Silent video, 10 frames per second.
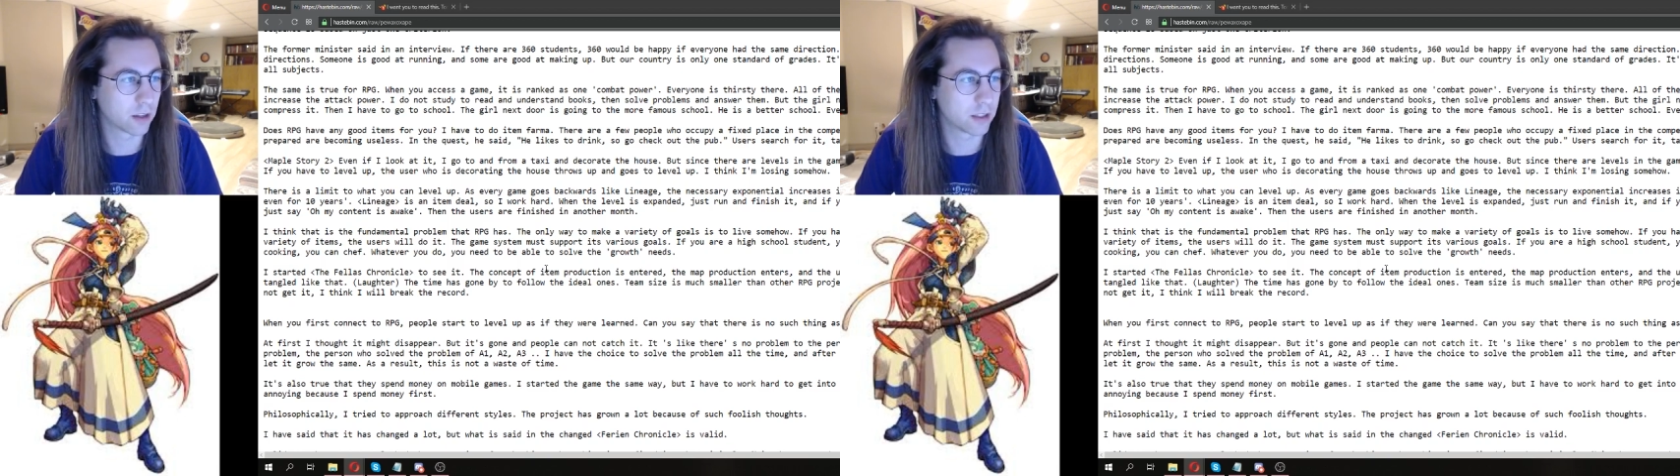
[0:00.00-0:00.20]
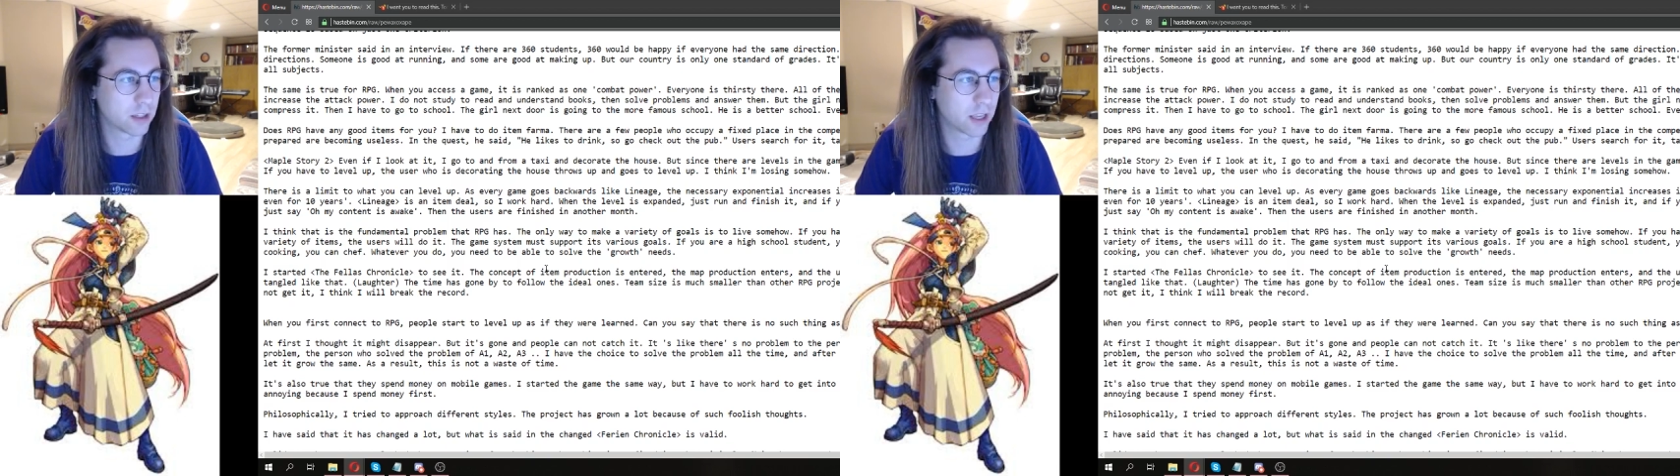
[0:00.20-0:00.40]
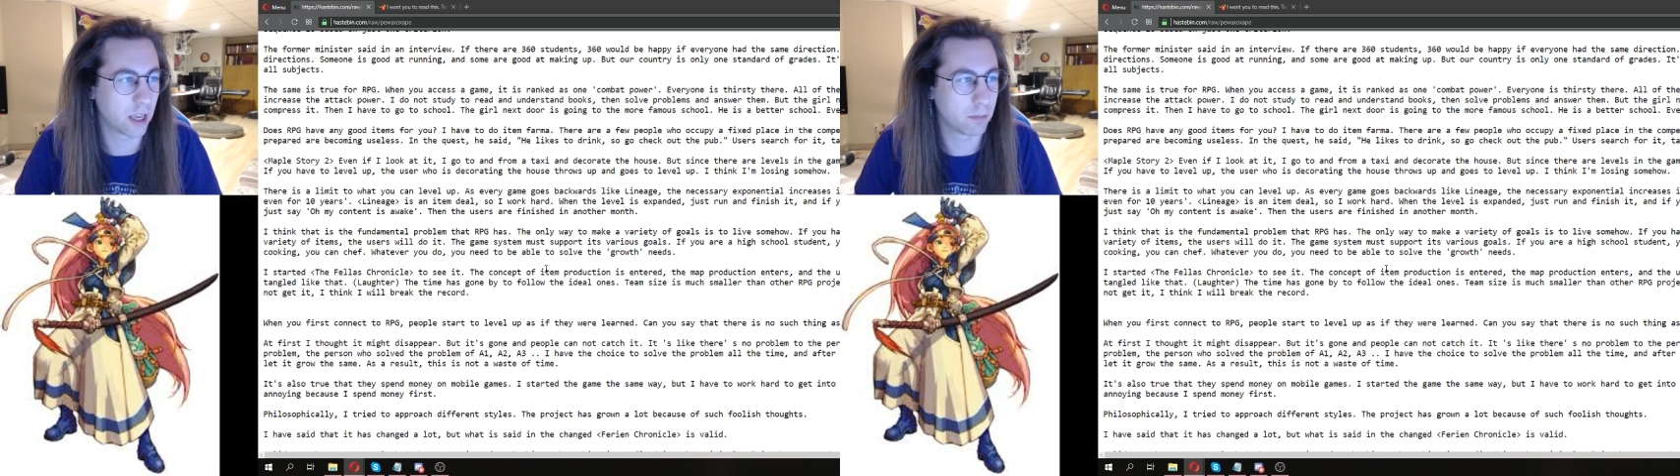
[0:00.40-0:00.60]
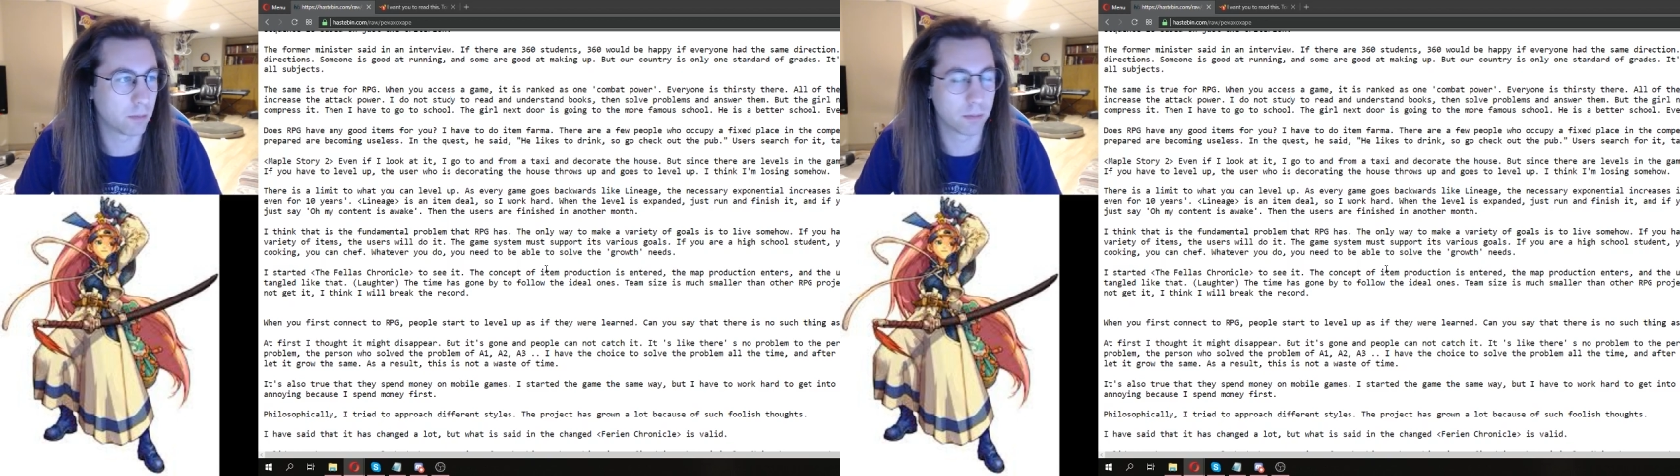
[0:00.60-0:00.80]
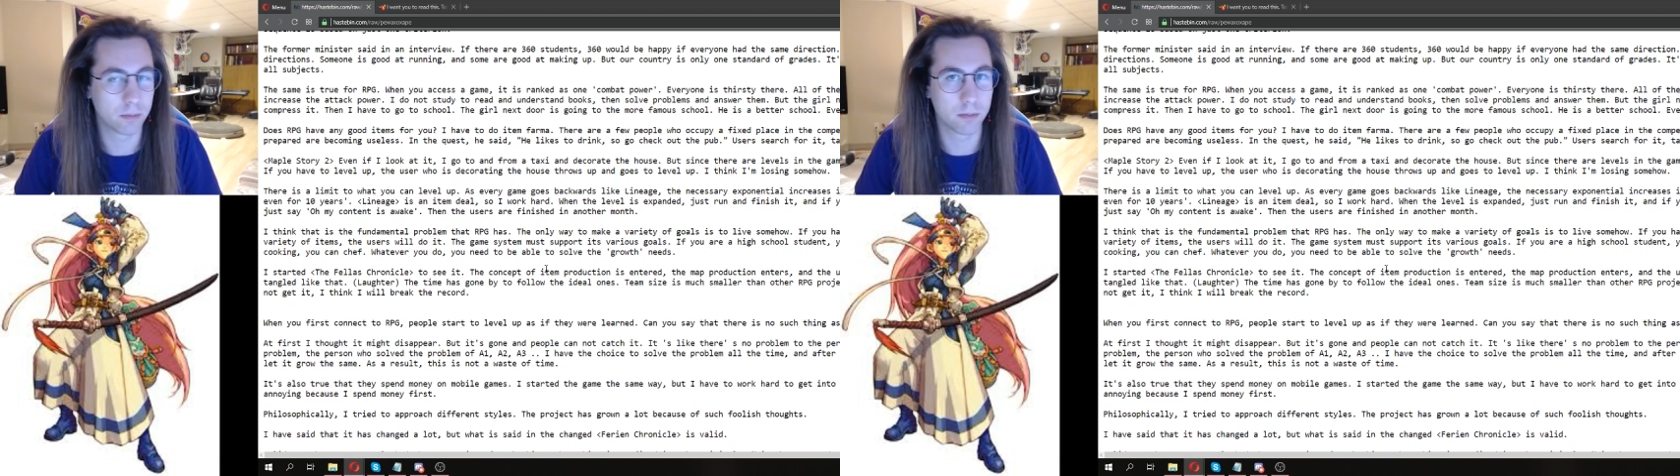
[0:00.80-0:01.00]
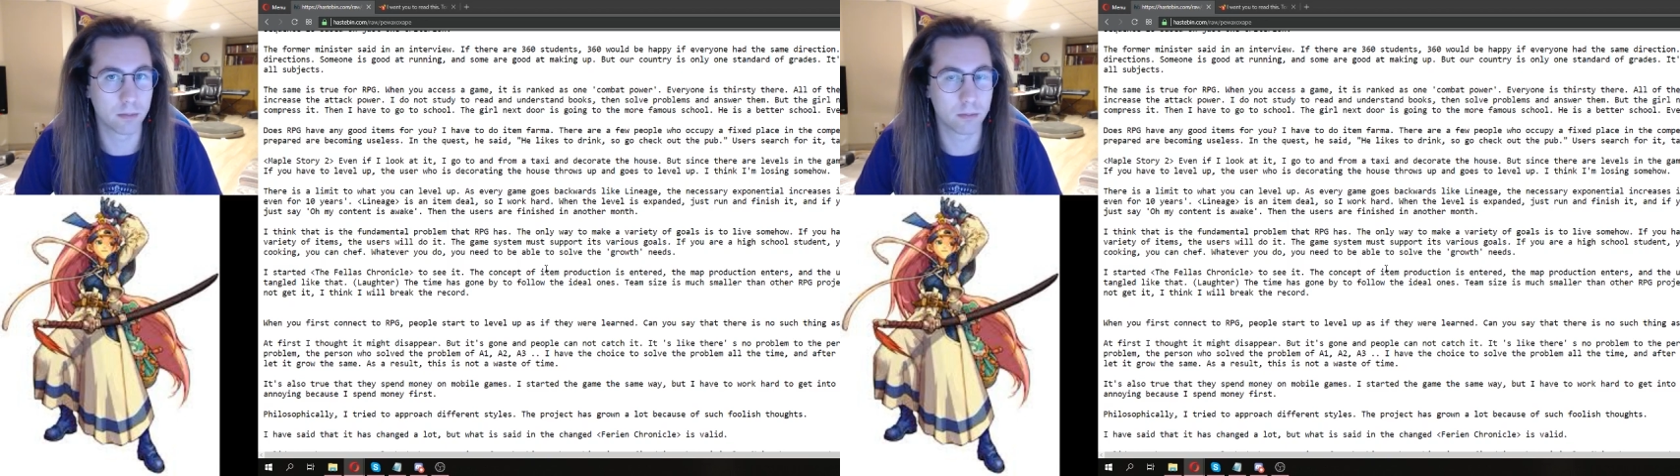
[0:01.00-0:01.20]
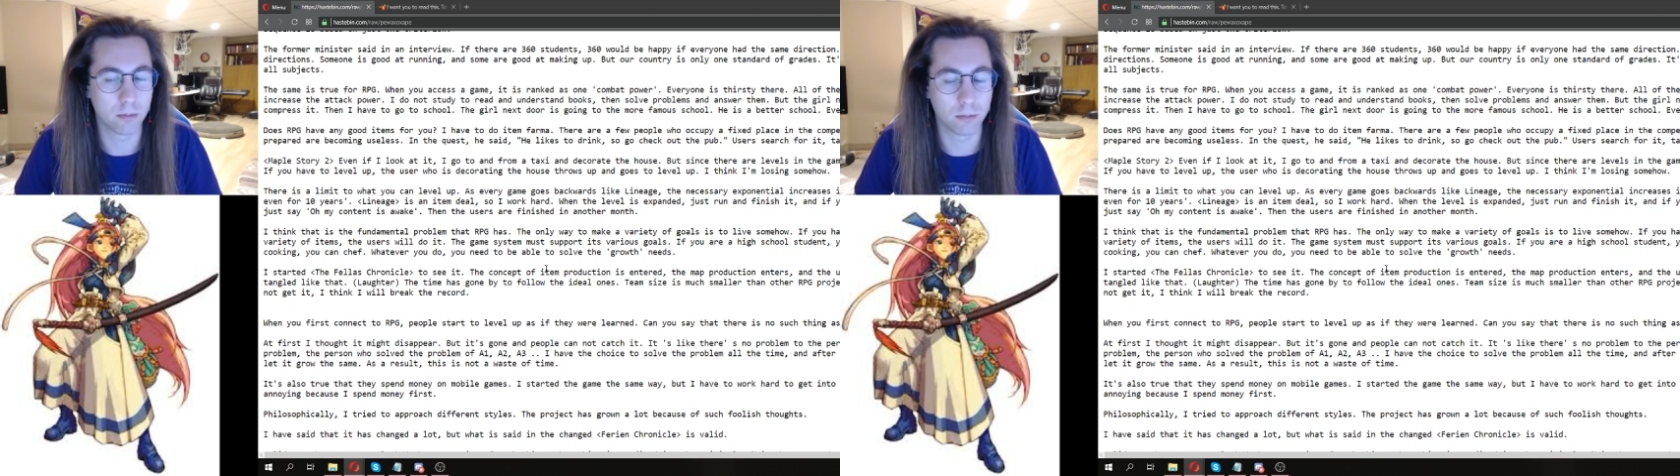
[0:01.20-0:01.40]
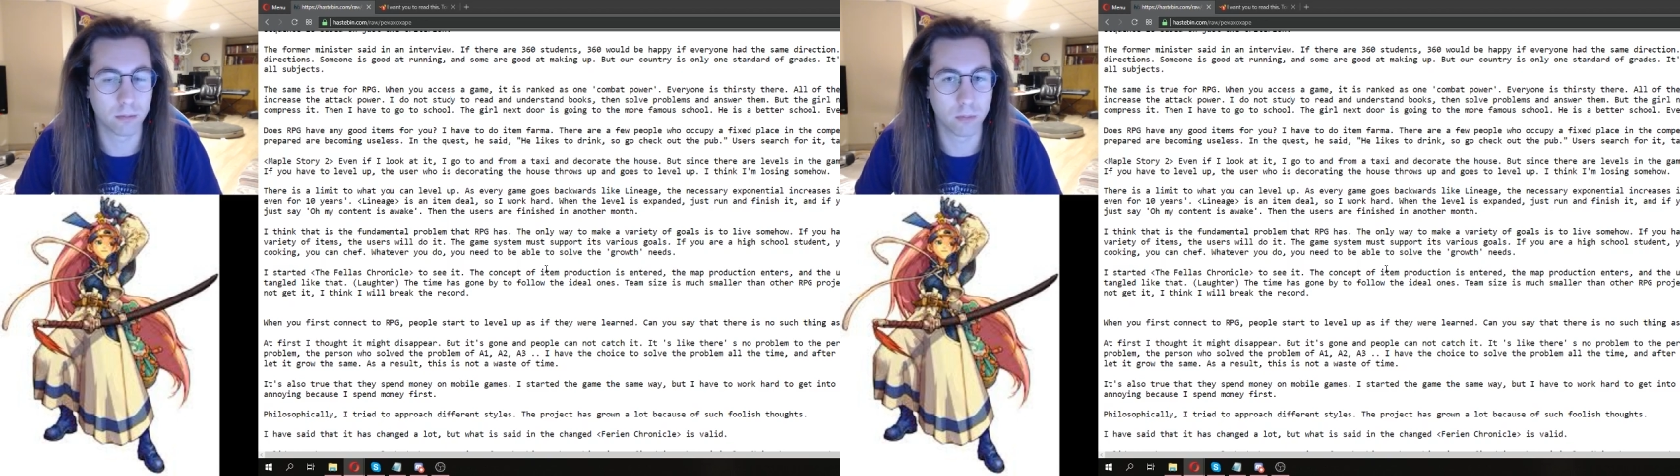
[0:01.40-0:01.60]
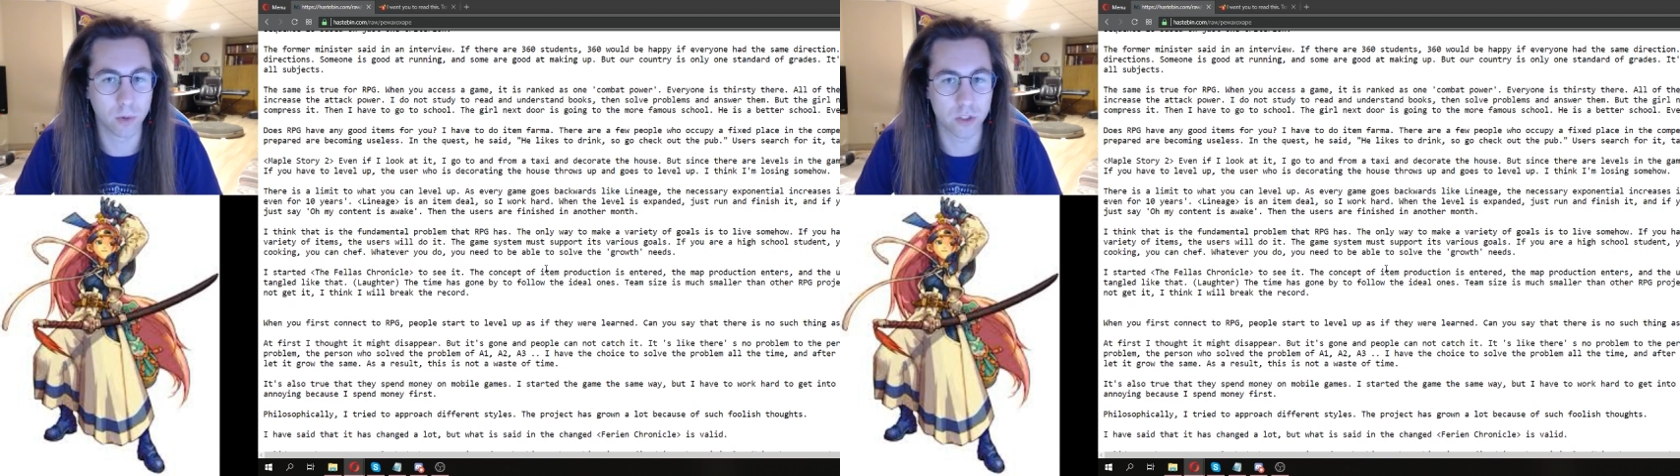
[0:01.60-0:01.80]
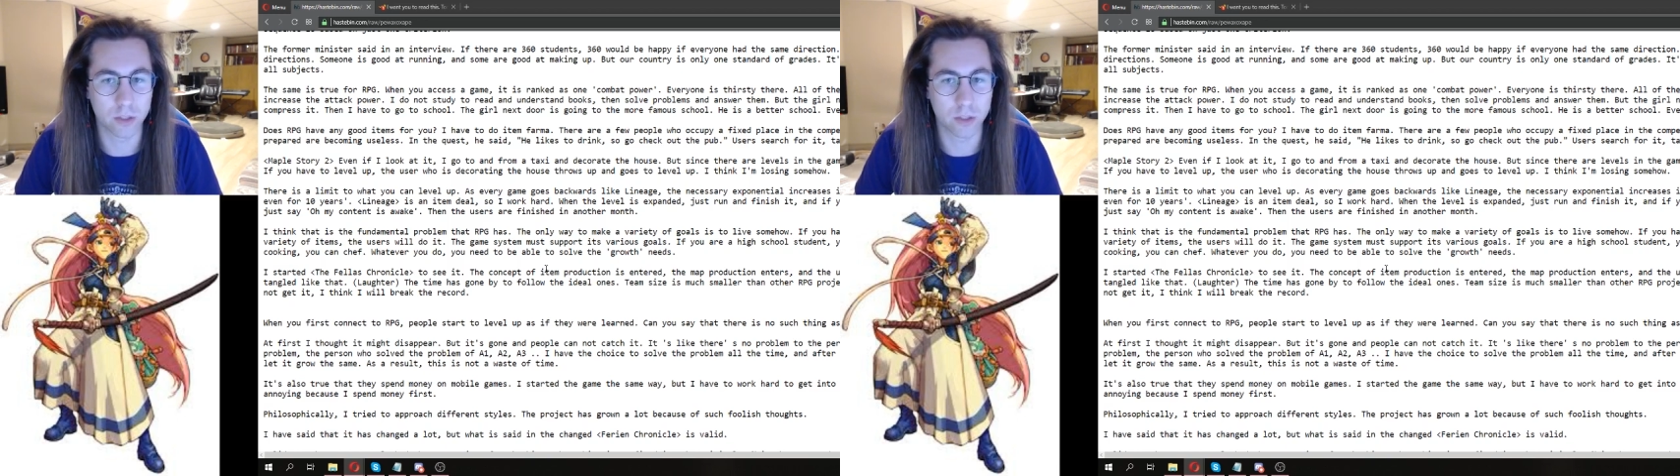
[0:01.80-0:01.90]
like a game more